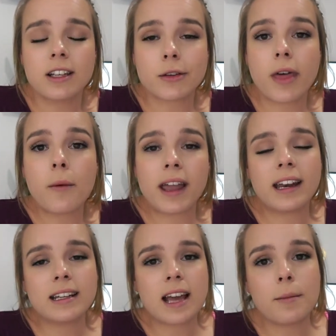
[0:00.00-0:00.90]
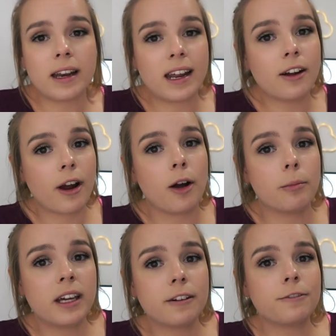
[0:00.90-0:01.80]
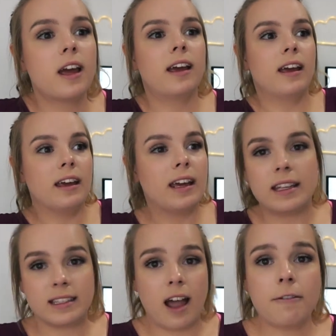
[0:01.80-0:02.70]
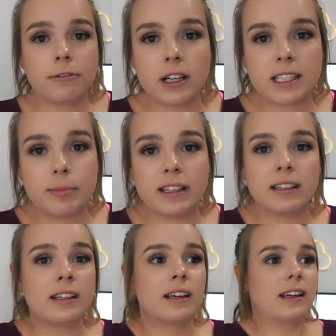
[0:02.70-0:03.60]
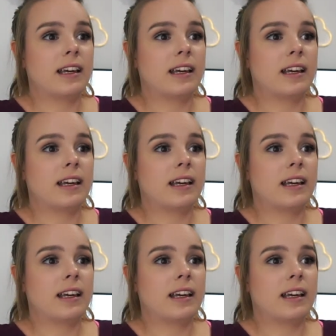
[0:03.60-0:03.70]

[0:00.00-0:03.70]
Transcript: so that way anytime I need ground beef, it's not frostbitten.